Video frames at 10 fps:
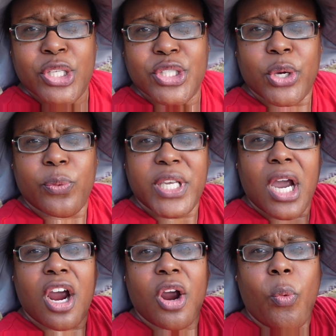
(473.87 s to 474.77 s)
So we
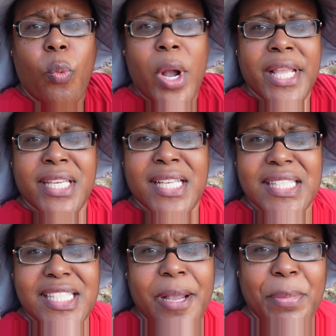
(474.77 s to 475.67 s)
are one
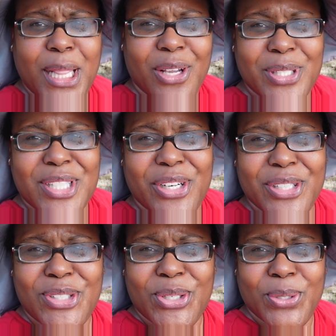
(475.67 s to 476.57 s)
step
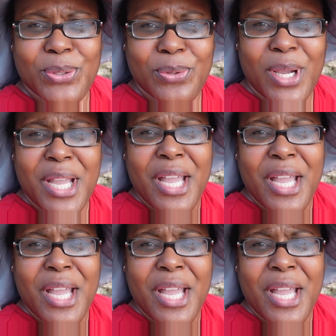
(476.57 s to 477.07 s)
closer to